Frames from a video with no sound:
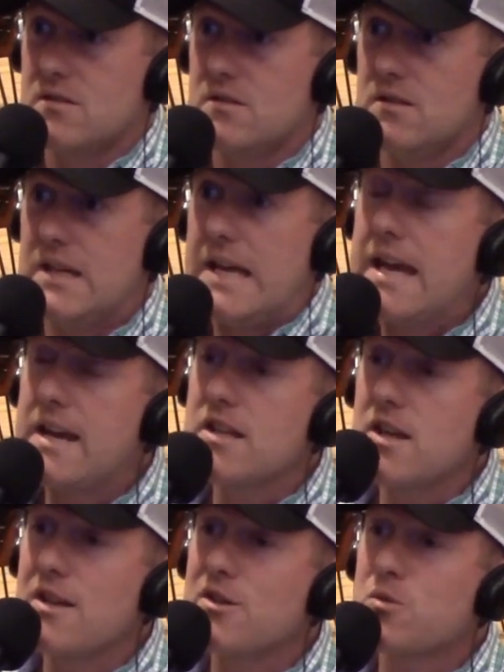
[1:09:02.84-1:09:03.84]

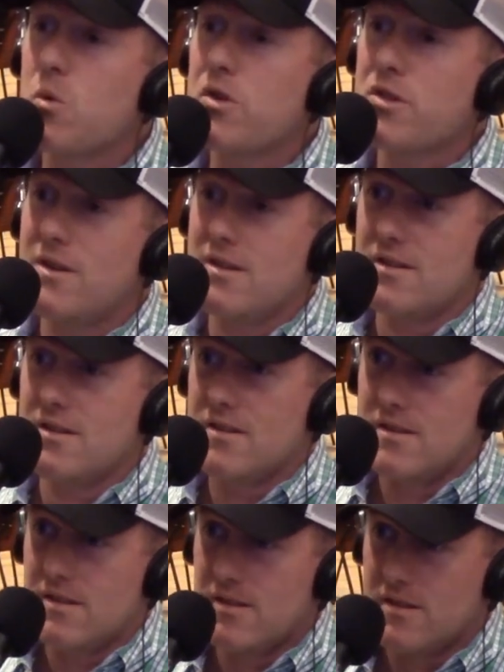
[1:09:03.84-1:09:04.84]
I'm saying we're
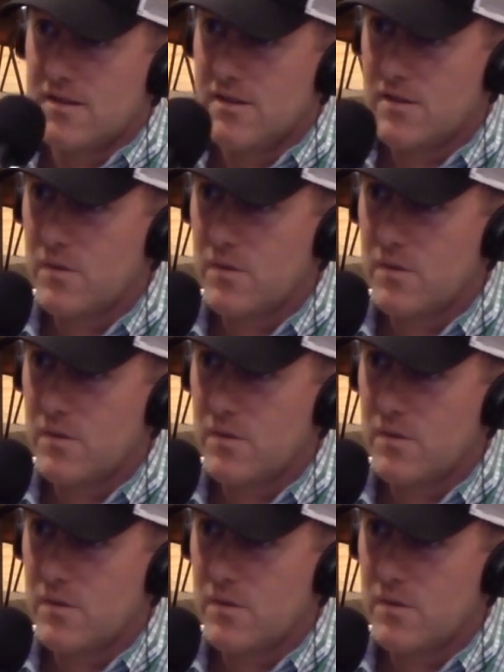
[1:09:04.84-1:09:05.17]
paying to cover